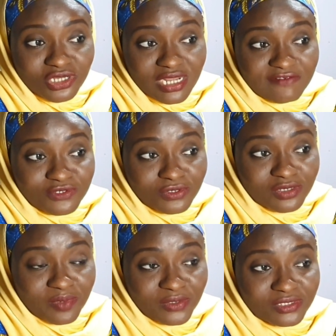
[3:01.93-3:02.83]
that I've talked
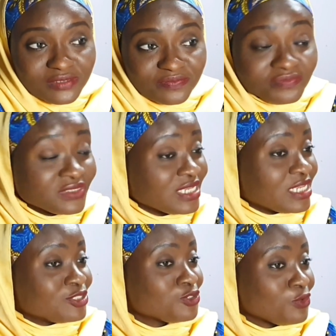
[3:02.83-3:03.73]
about.
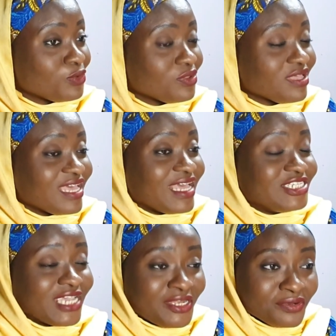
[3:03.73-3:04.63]
So
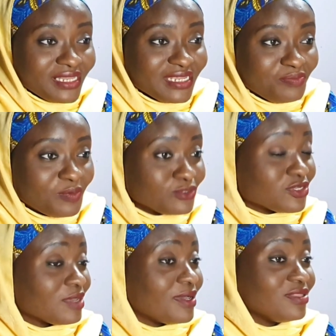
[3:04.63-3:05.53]
generally, people talk
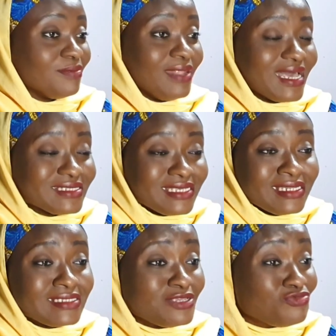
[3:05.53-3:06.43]
about the black skin.
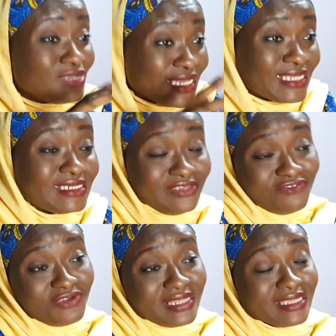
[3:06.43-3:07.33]
Is it really
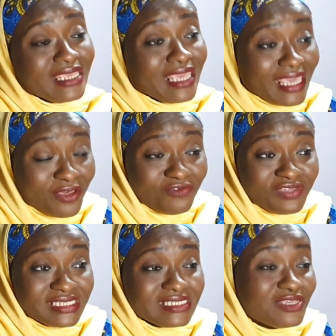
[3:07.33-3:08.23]
different? The care of
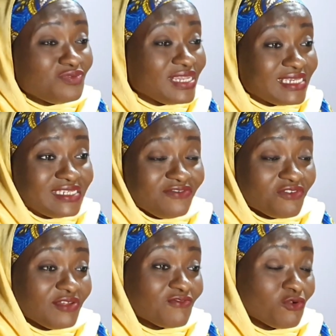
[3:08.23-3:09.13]
it, is it really
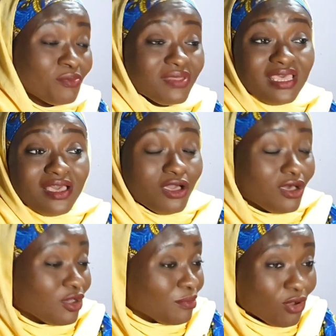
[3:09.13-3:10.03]
different from
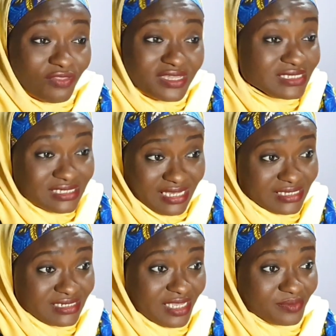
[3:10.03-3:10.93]
other skin
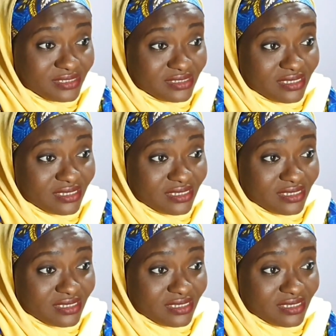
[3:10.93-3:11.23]
types?